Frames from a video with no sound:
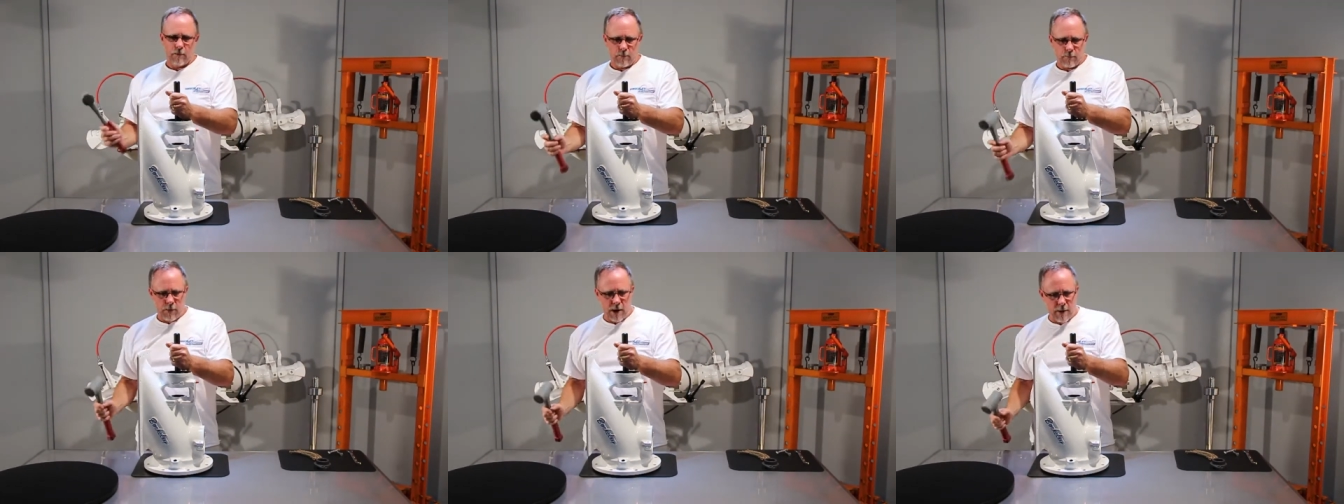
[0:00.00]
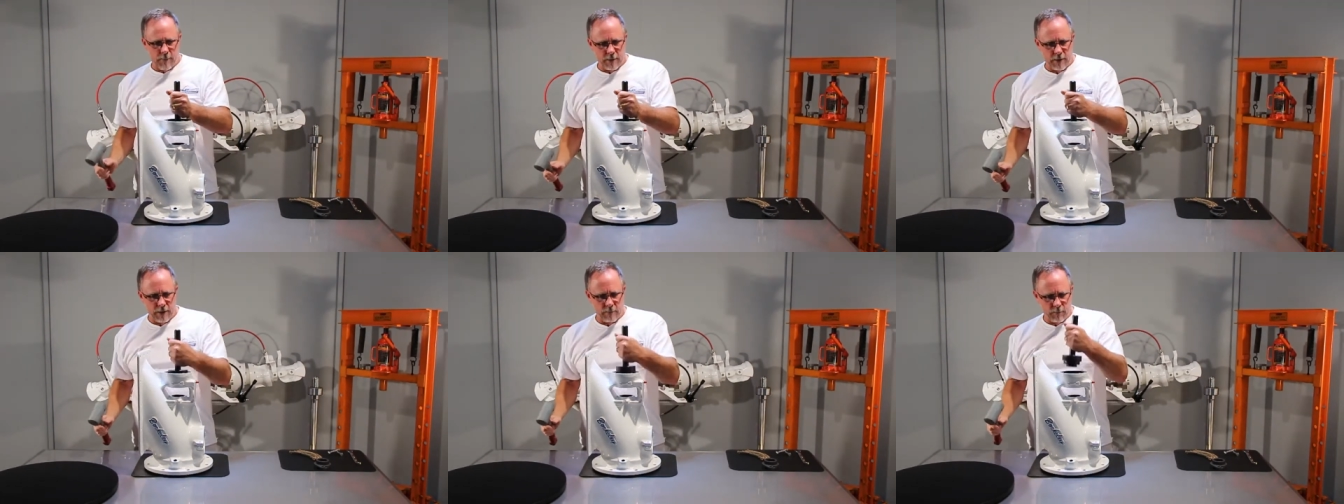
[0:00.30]

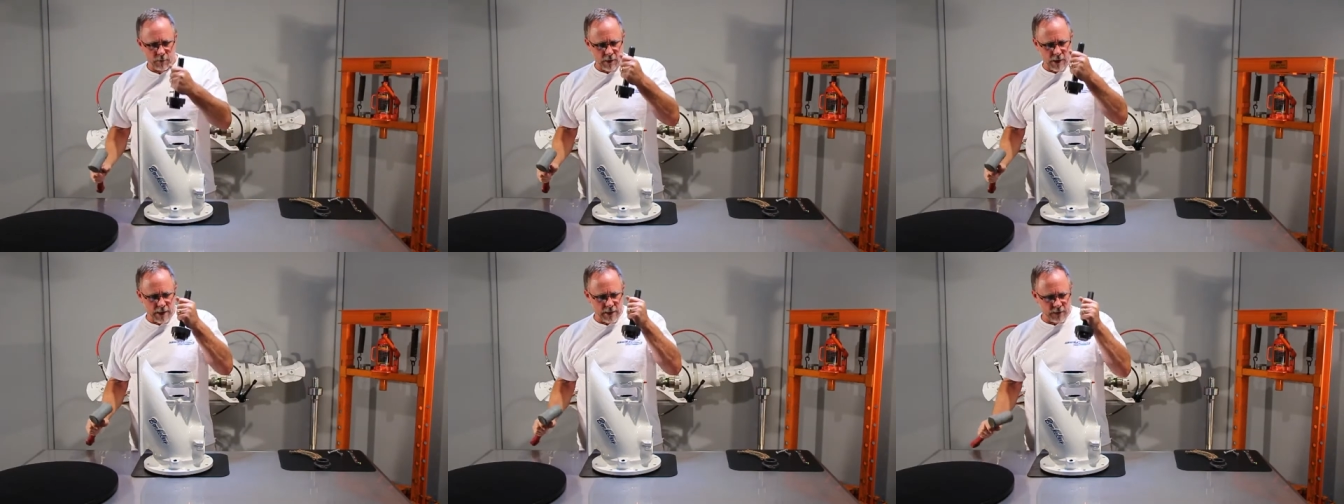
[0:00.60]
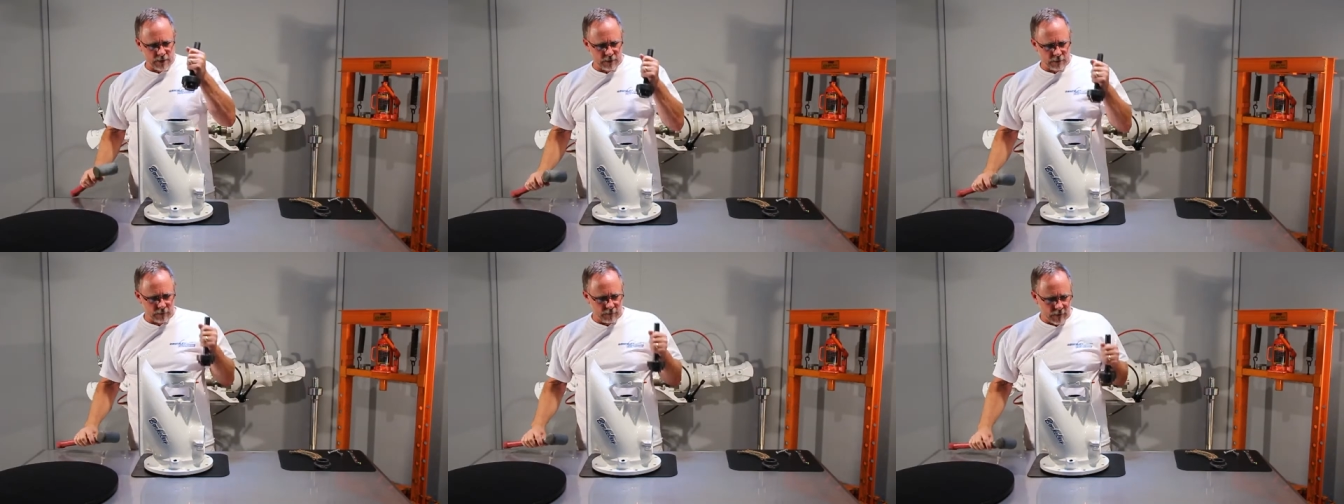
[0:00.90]
Pop it in
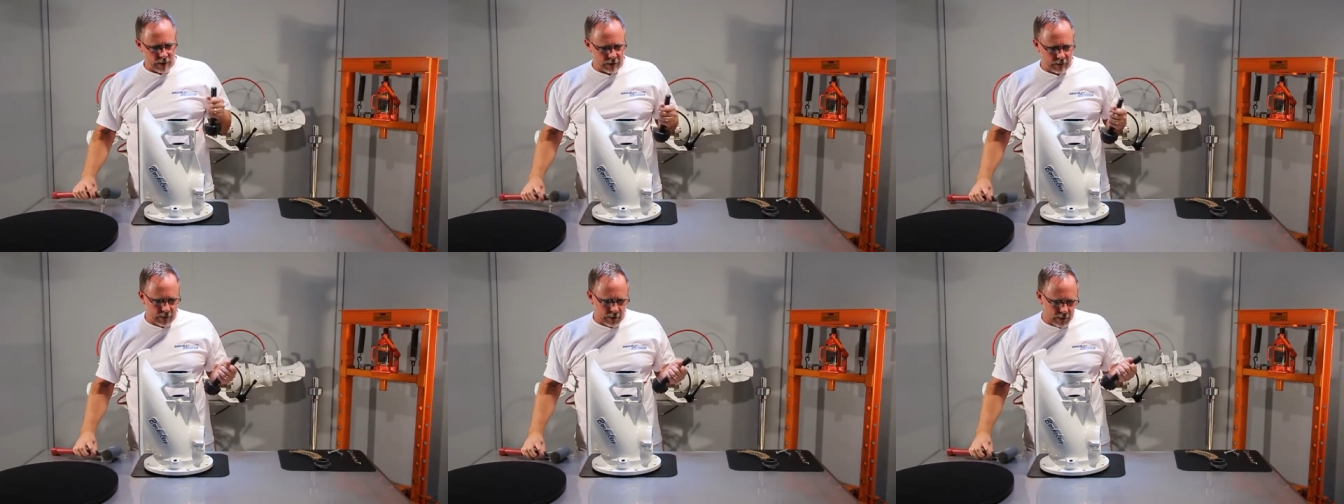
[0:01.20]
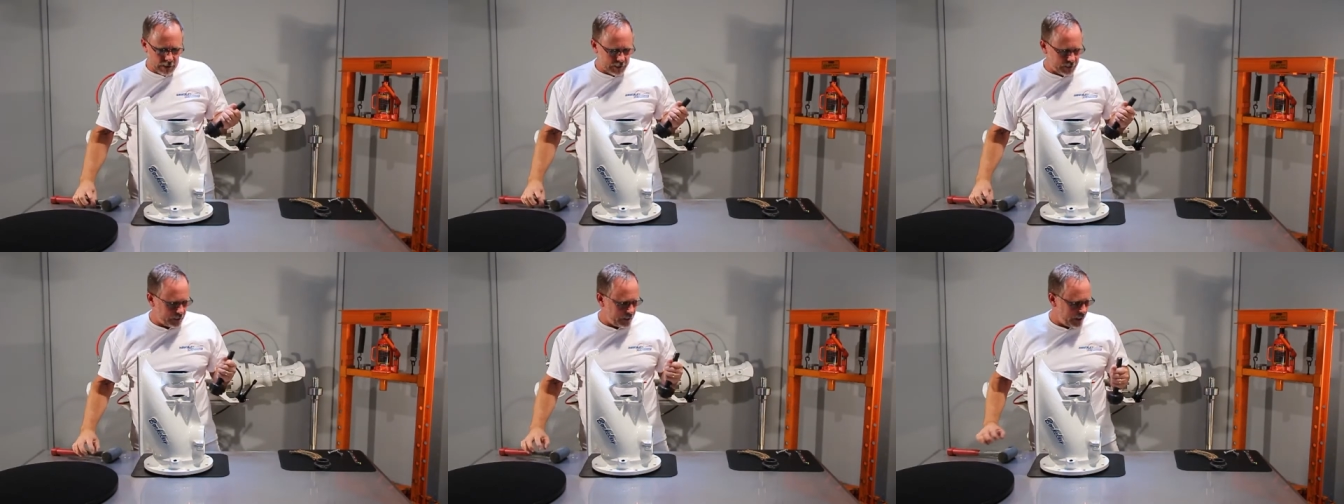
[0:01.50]
place
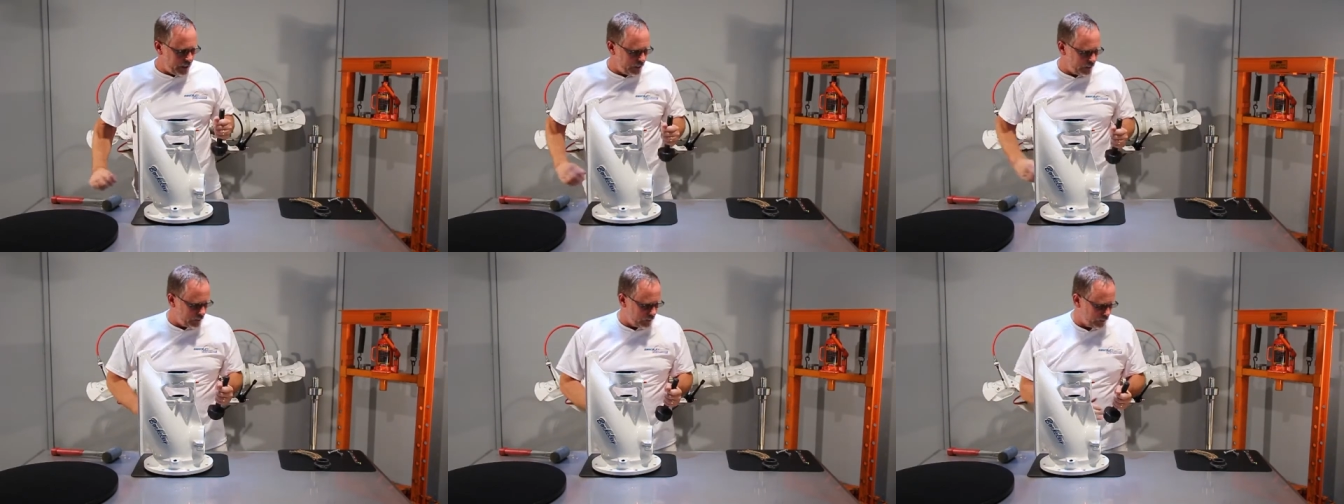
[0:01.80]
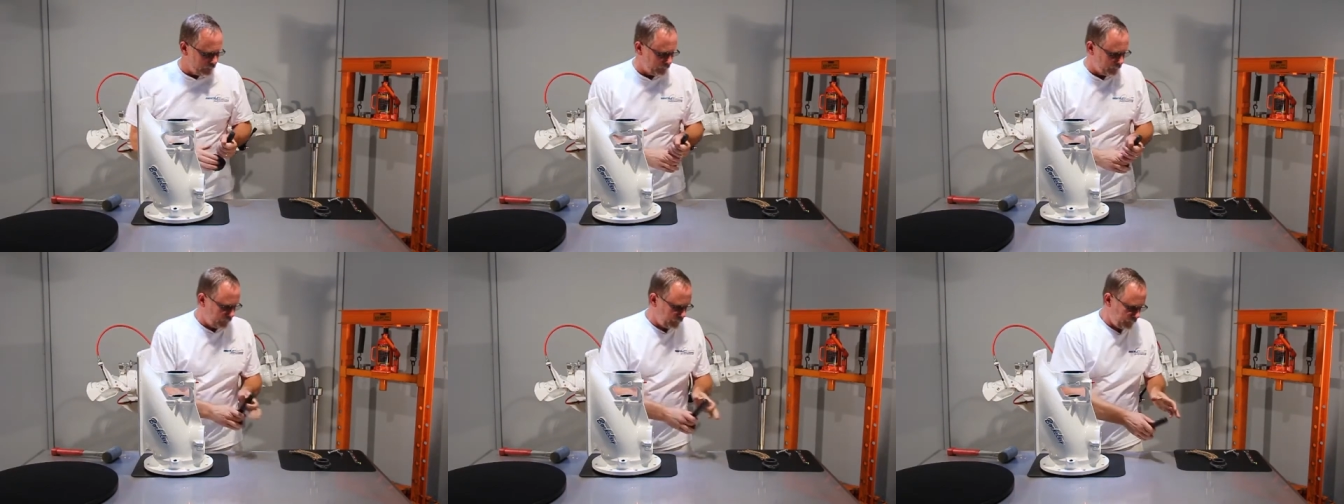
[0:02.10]
until it
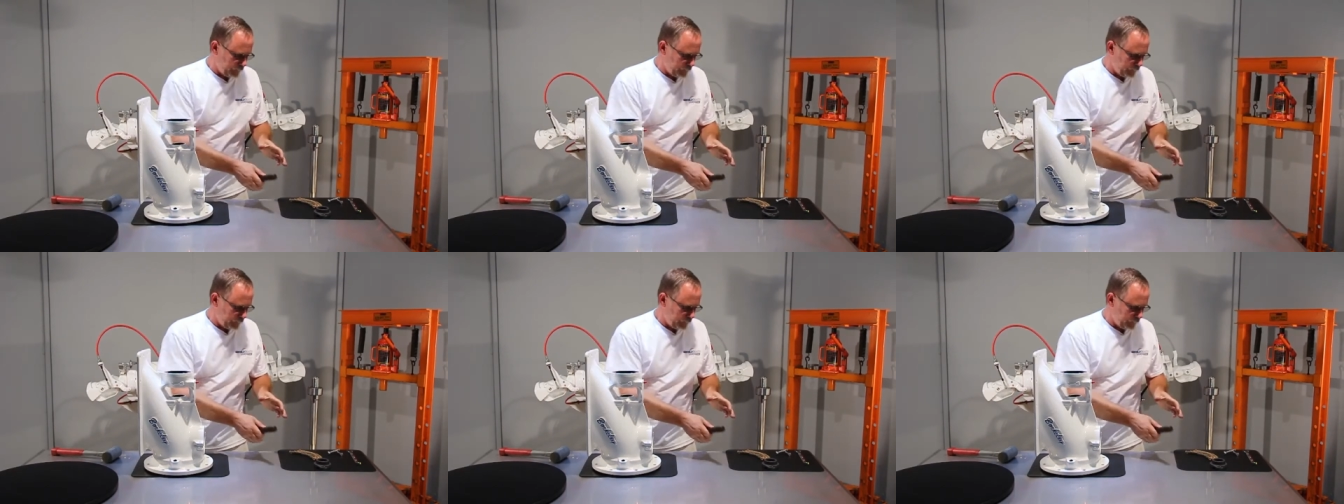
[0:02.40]
seats.